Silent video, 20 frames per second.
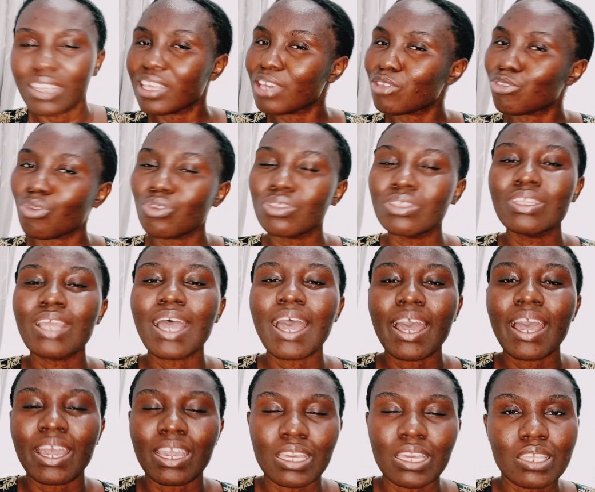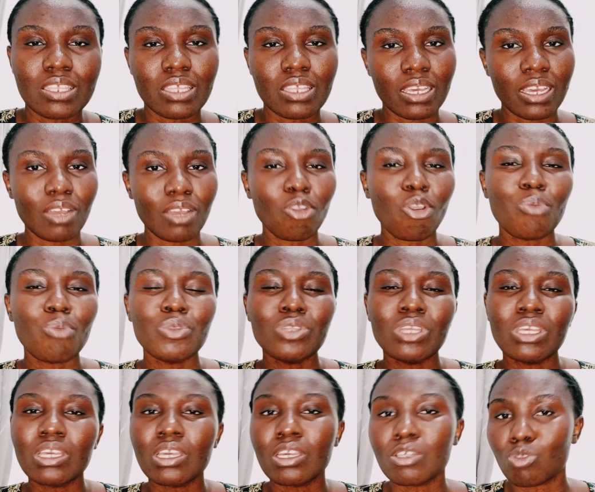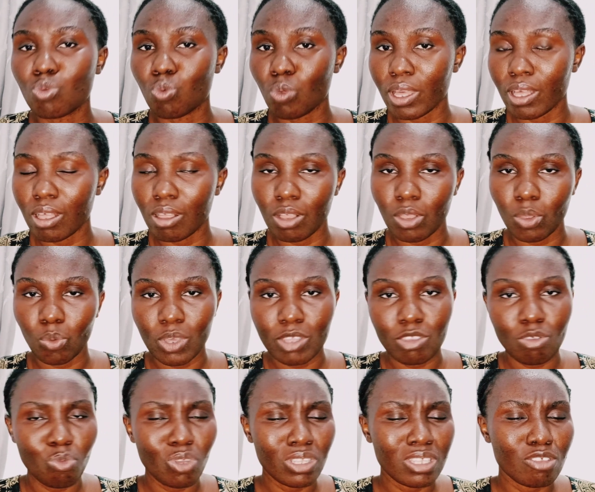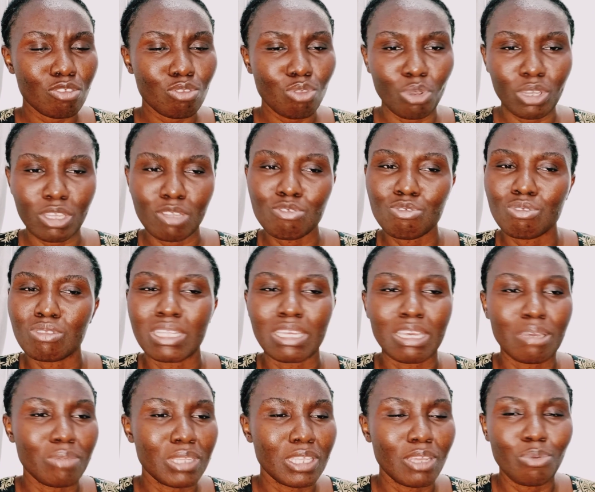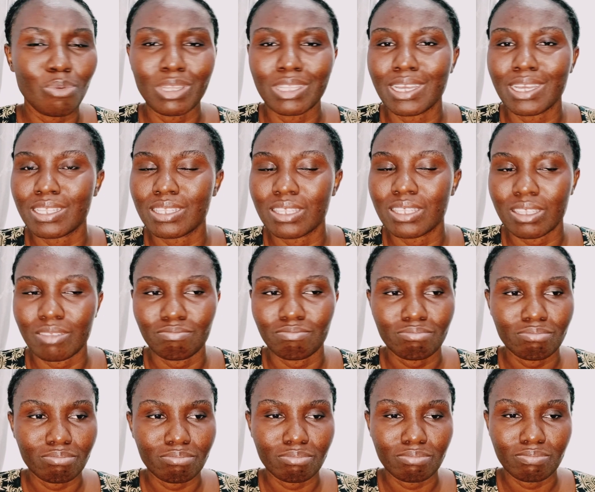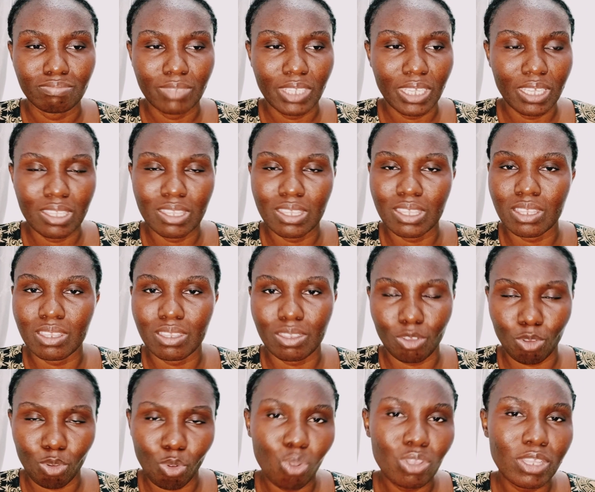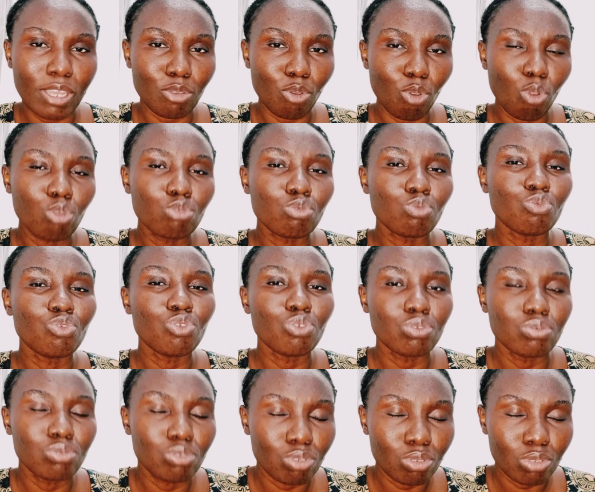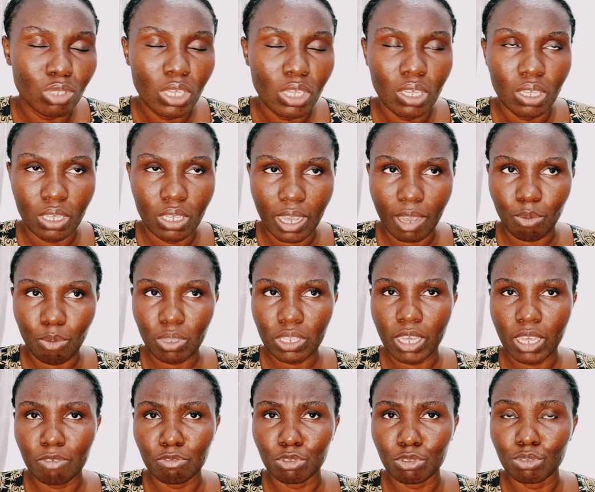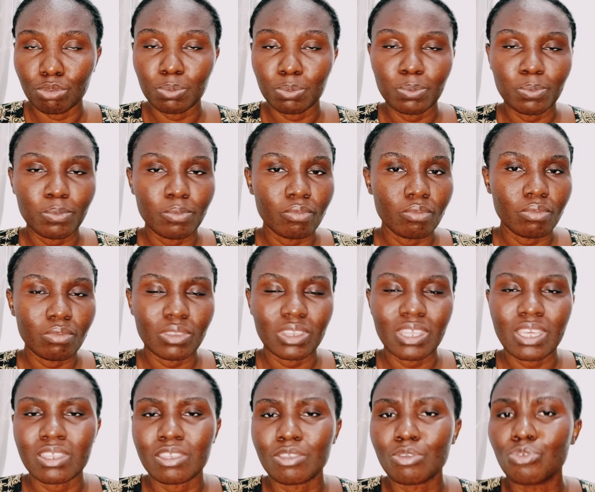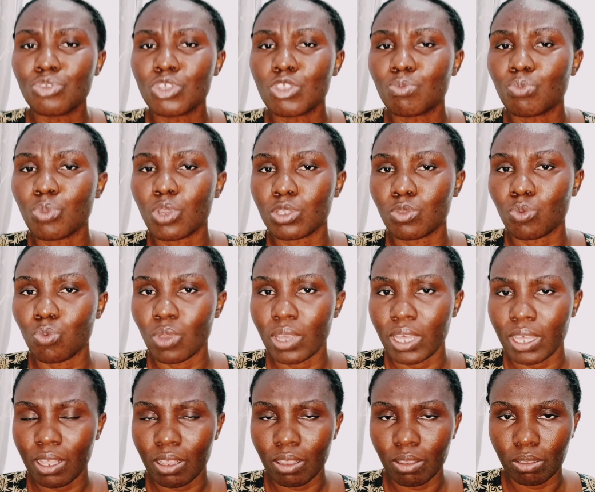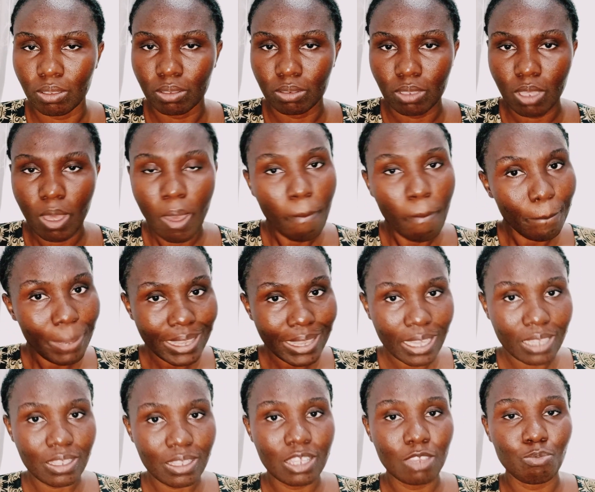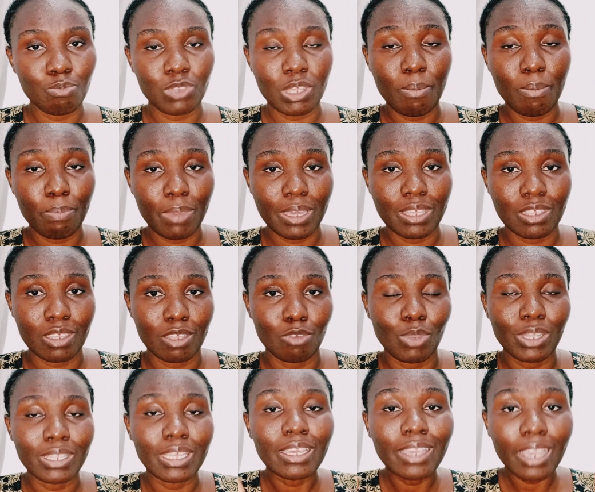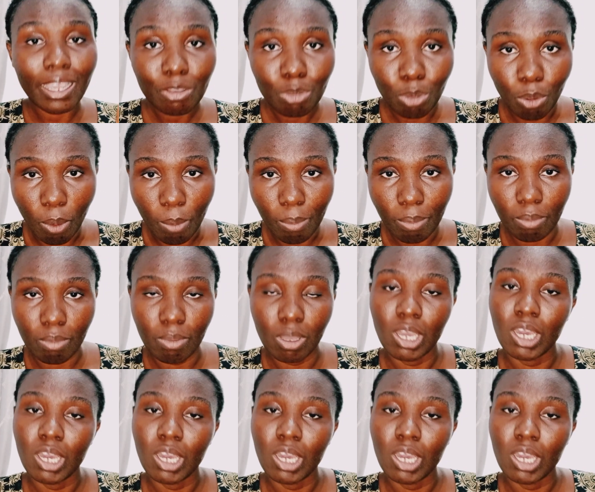they're so nice, they can communicate well. When someone is talking to them in a way that it's quote unquote rude and what have you, they still respond well. But then this same person, when they get home